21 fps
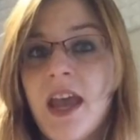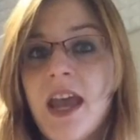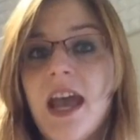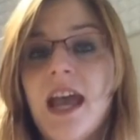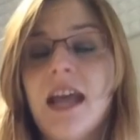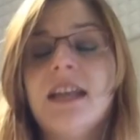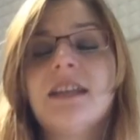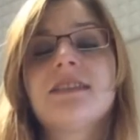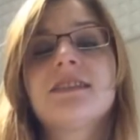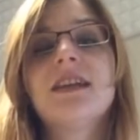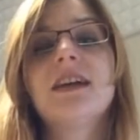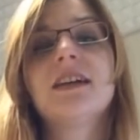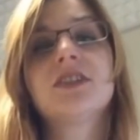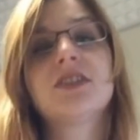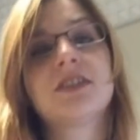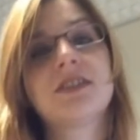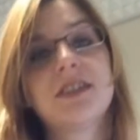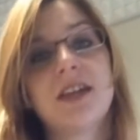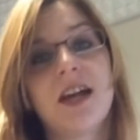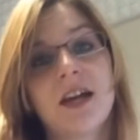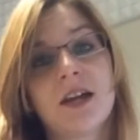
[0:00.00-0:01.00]
And it's not
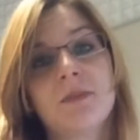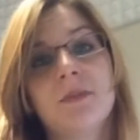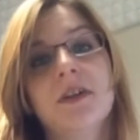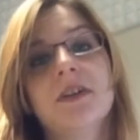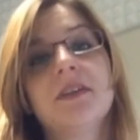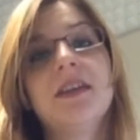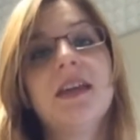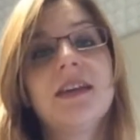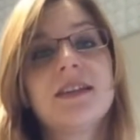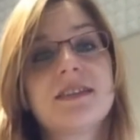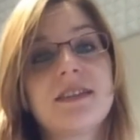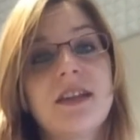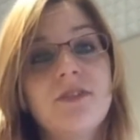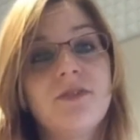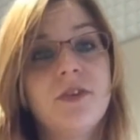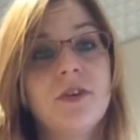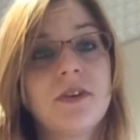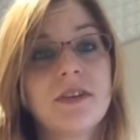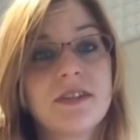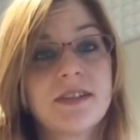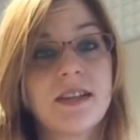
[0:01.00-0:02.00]
just Taco Bell. Yes, I
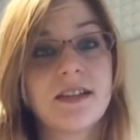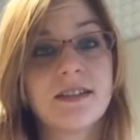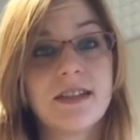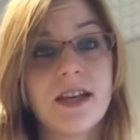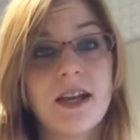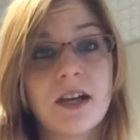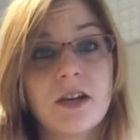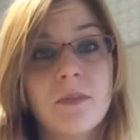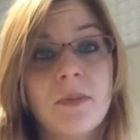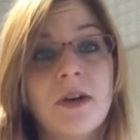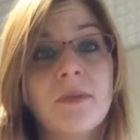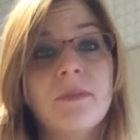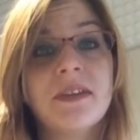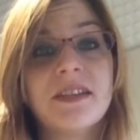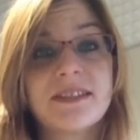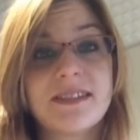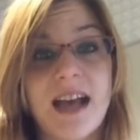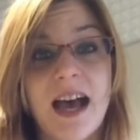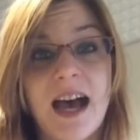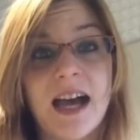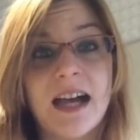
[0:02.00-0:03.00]
focus on Taco Bell
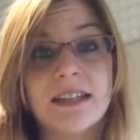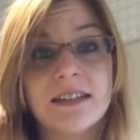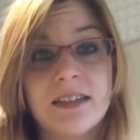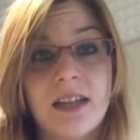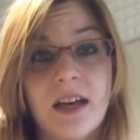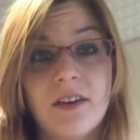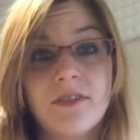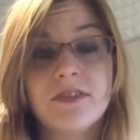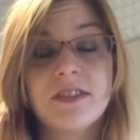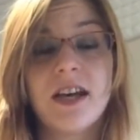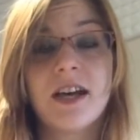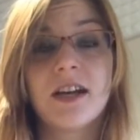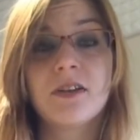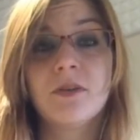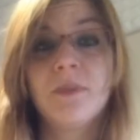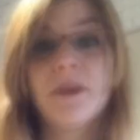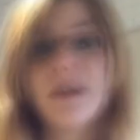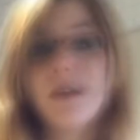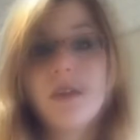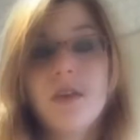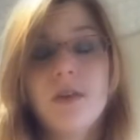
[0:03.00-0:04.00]
because I love Taco
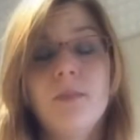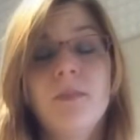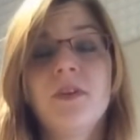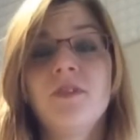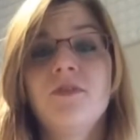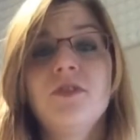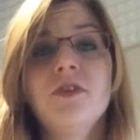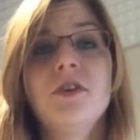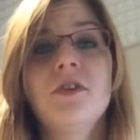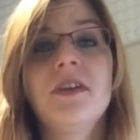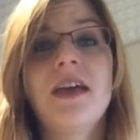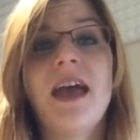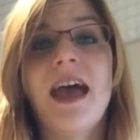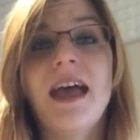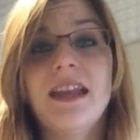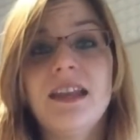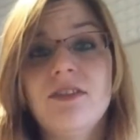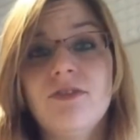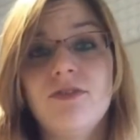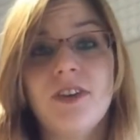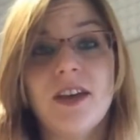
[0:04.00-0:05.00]
Bell. But if you go to
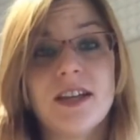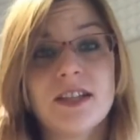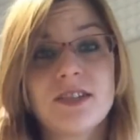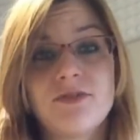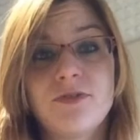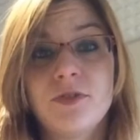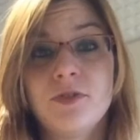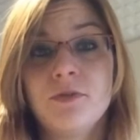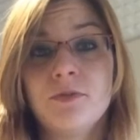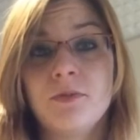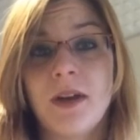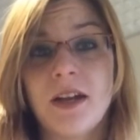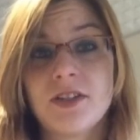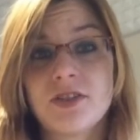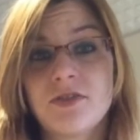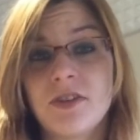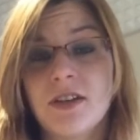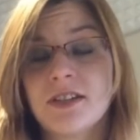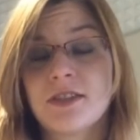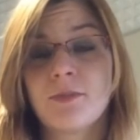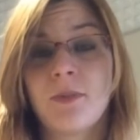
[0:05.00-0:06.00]
any fast food
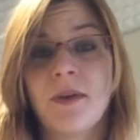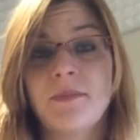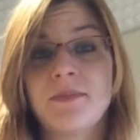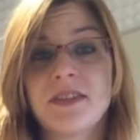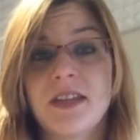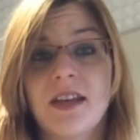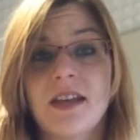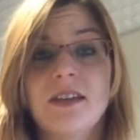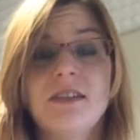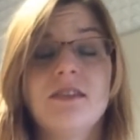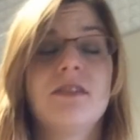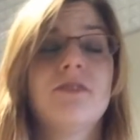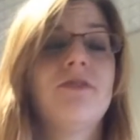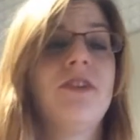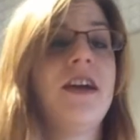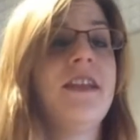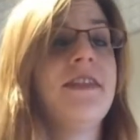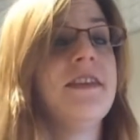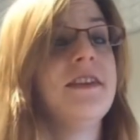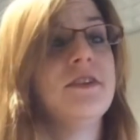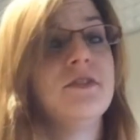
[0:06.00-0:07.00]
restaurant's website, you can
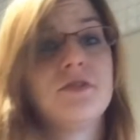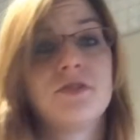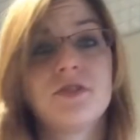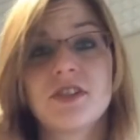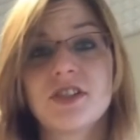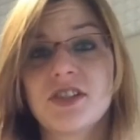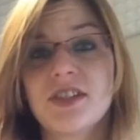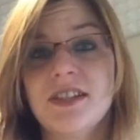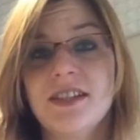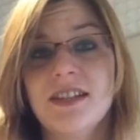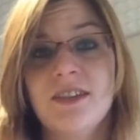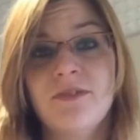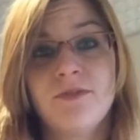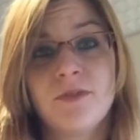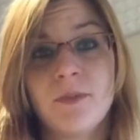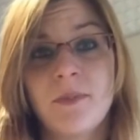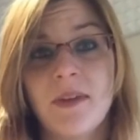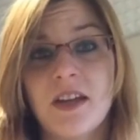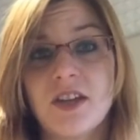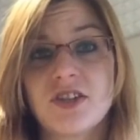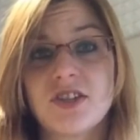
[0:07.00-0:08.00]
find the nutrition
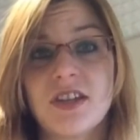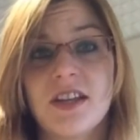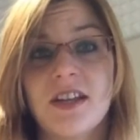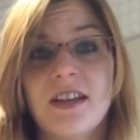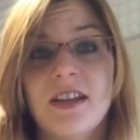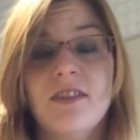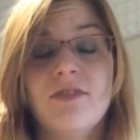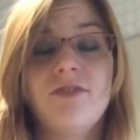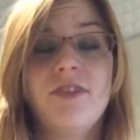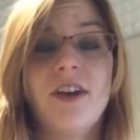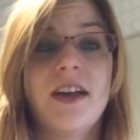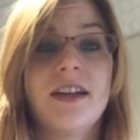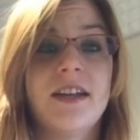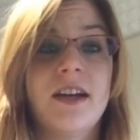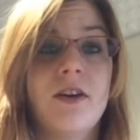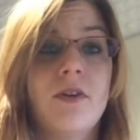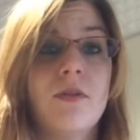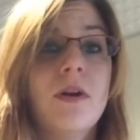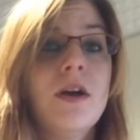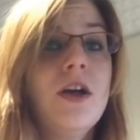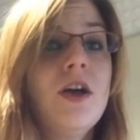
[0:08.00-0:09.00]
information and find
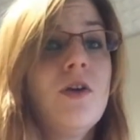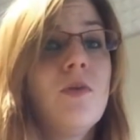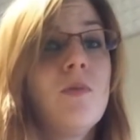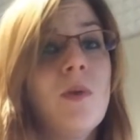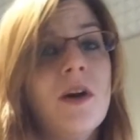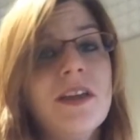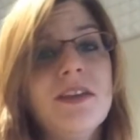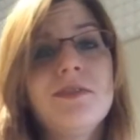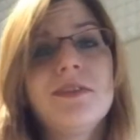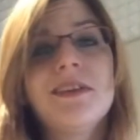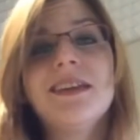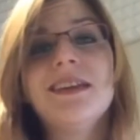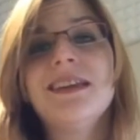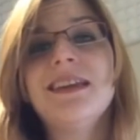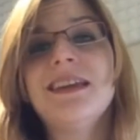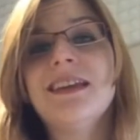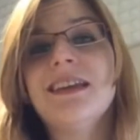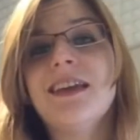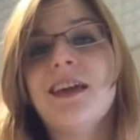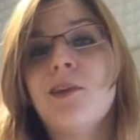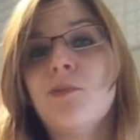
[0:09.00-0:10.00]
out what you can
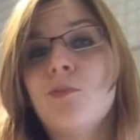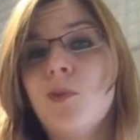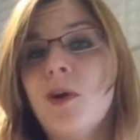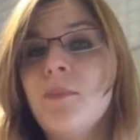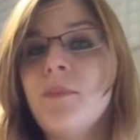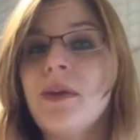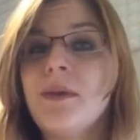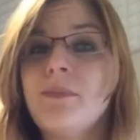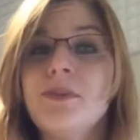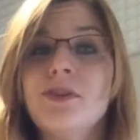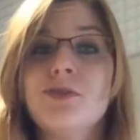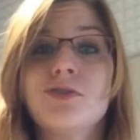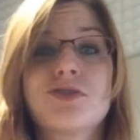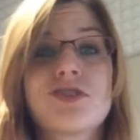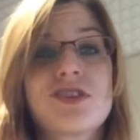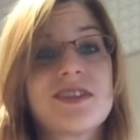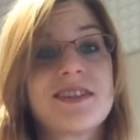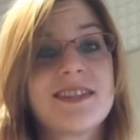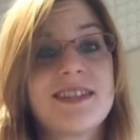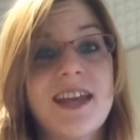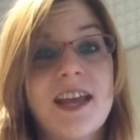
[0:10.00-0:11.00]
eat and what maybe you
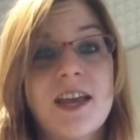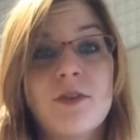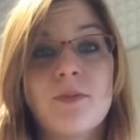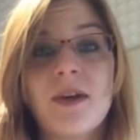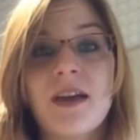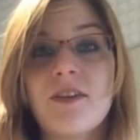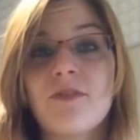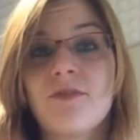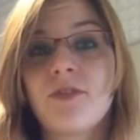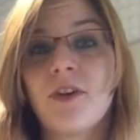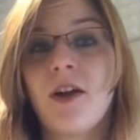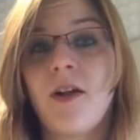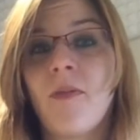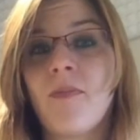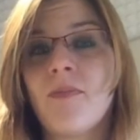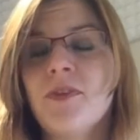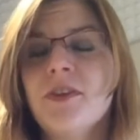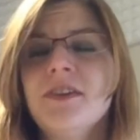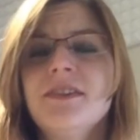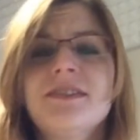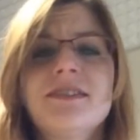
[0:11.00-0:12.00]
should stay away
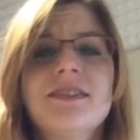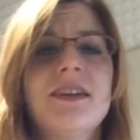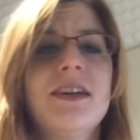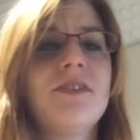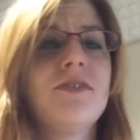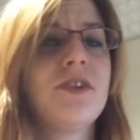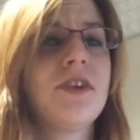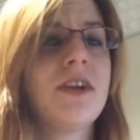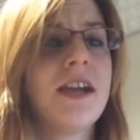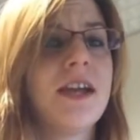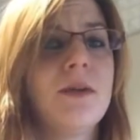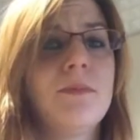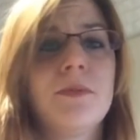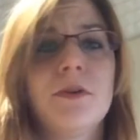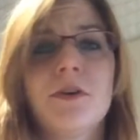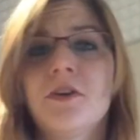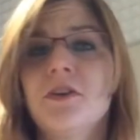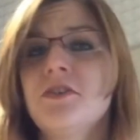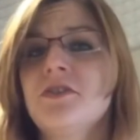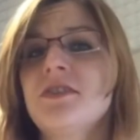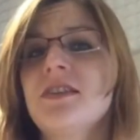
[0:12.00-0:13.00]
from. You can still have your
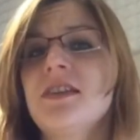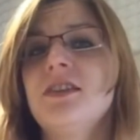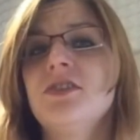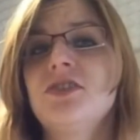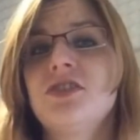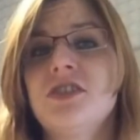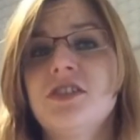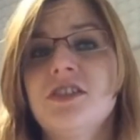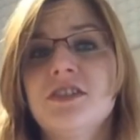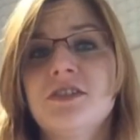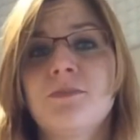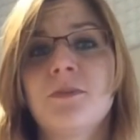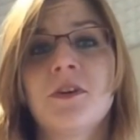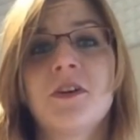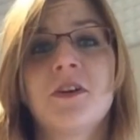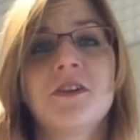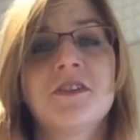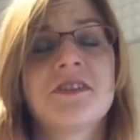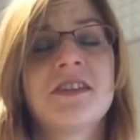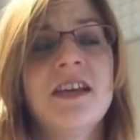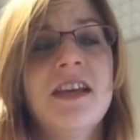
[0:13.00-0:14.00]
hamburgers and
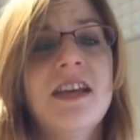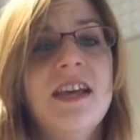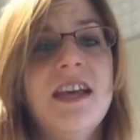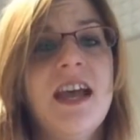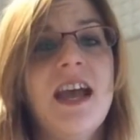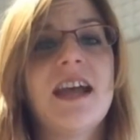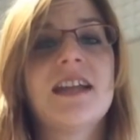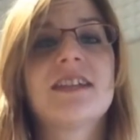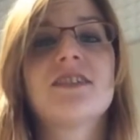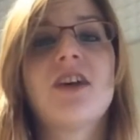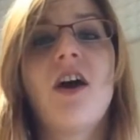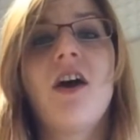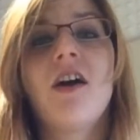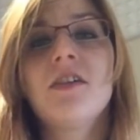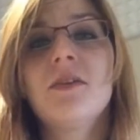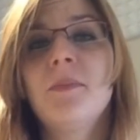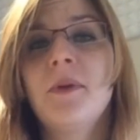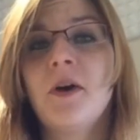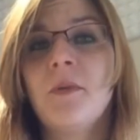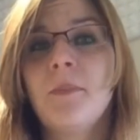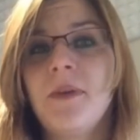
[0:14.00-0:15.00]
cheeseburgers. It's all
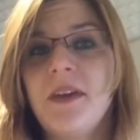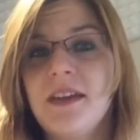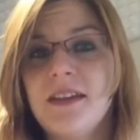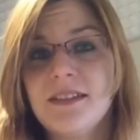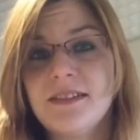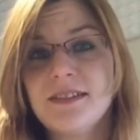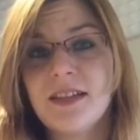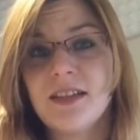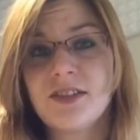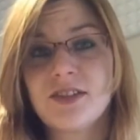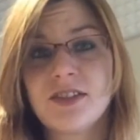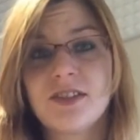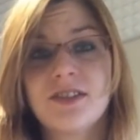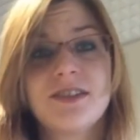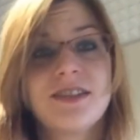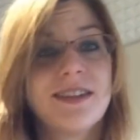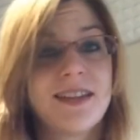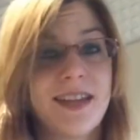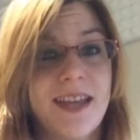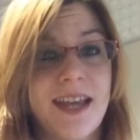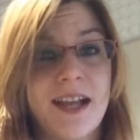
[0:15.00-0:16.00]
about paying attention
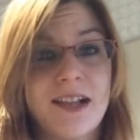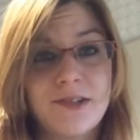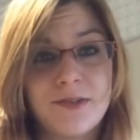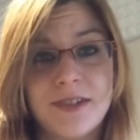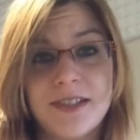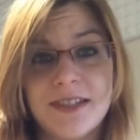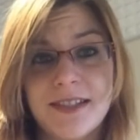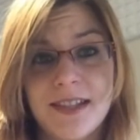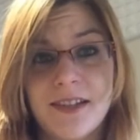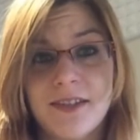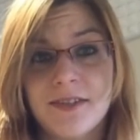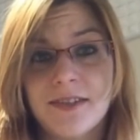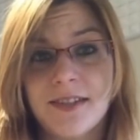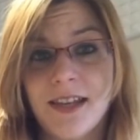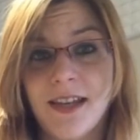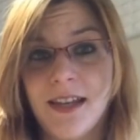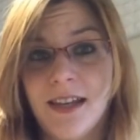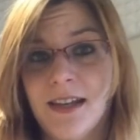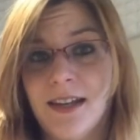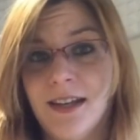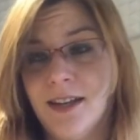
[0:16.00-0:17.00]
to the calories that you're
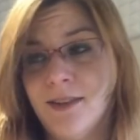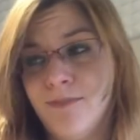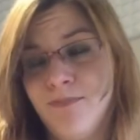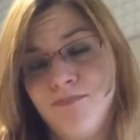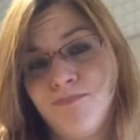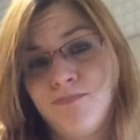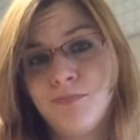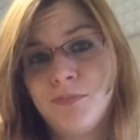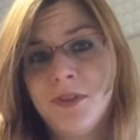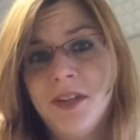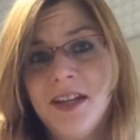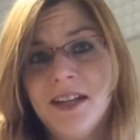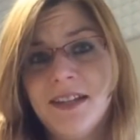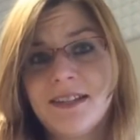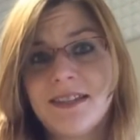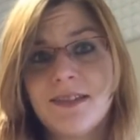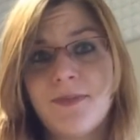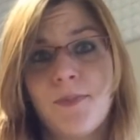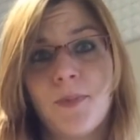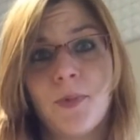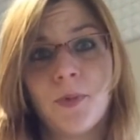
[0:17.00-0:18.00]
taking in. Plain
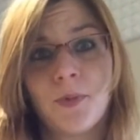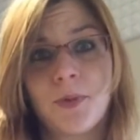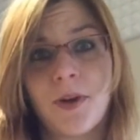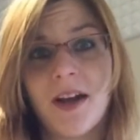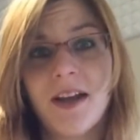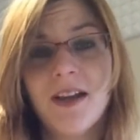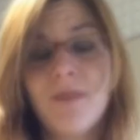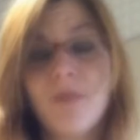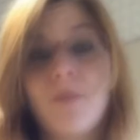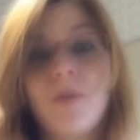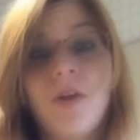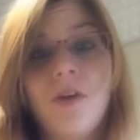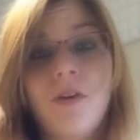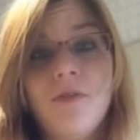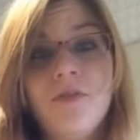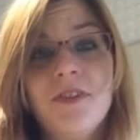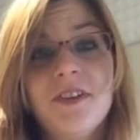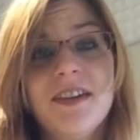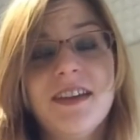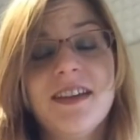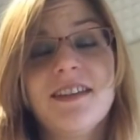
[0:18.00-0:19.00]
and simple, right? Well,
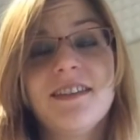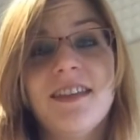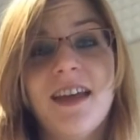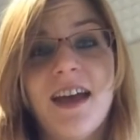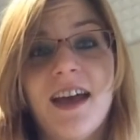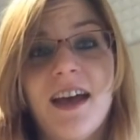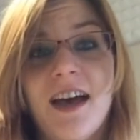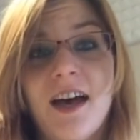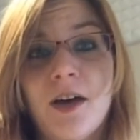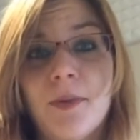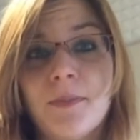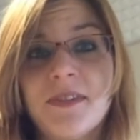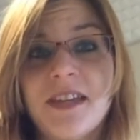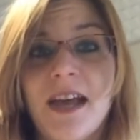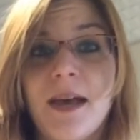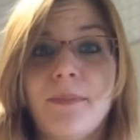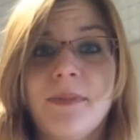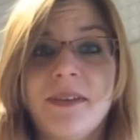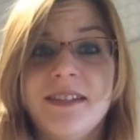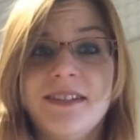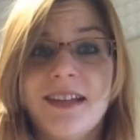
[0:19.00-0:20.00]
hopefully that helps.
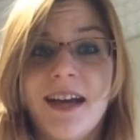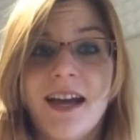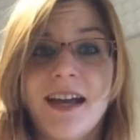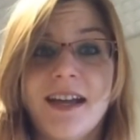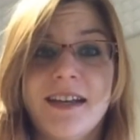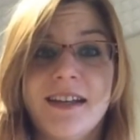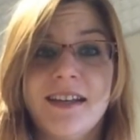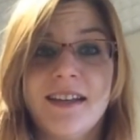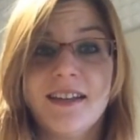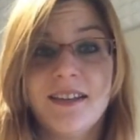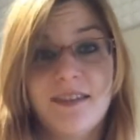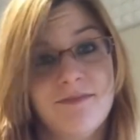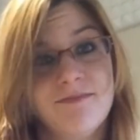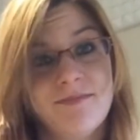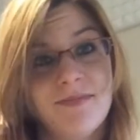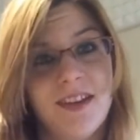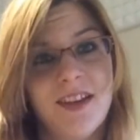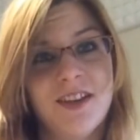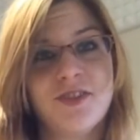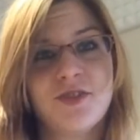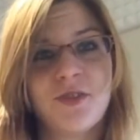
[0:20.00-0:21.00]
Happy dieting and
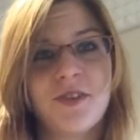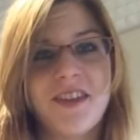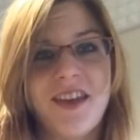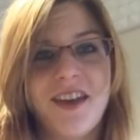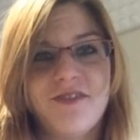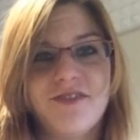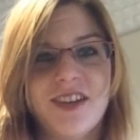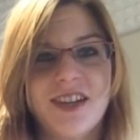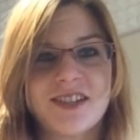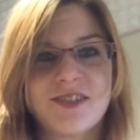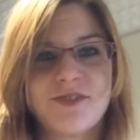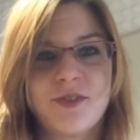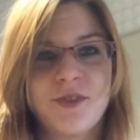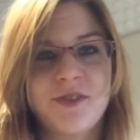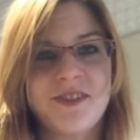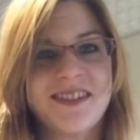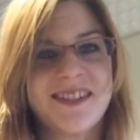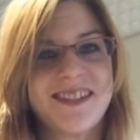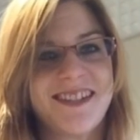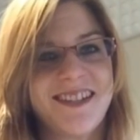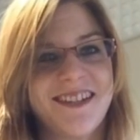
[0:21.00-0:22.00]
enjoy that fast
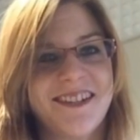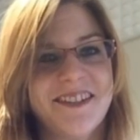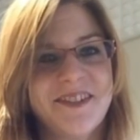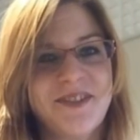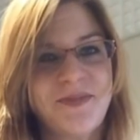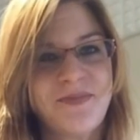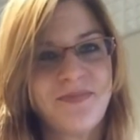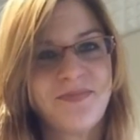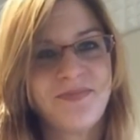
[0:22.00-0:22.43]
food still.